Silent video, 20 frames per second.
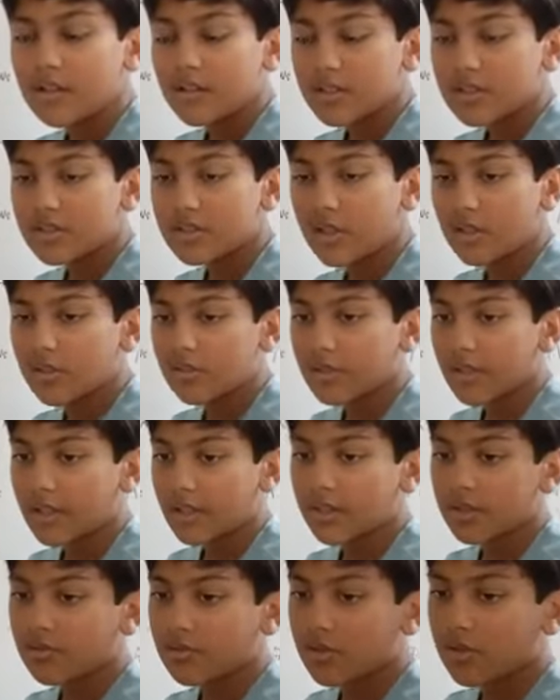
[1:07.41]
So
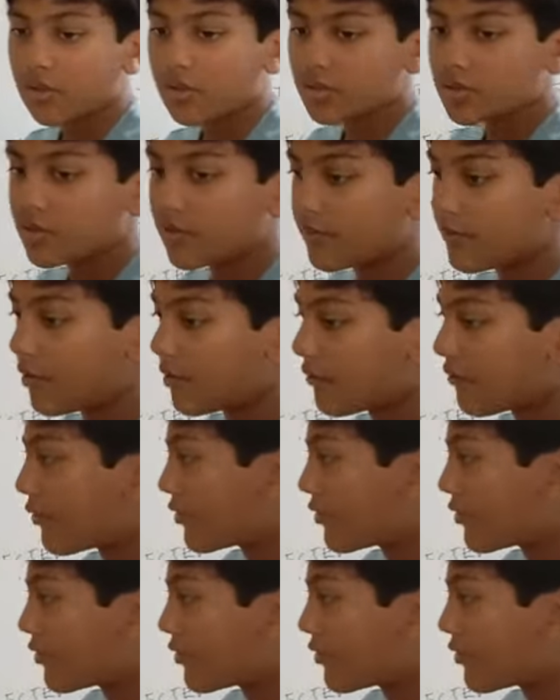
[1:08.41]
like you can also vote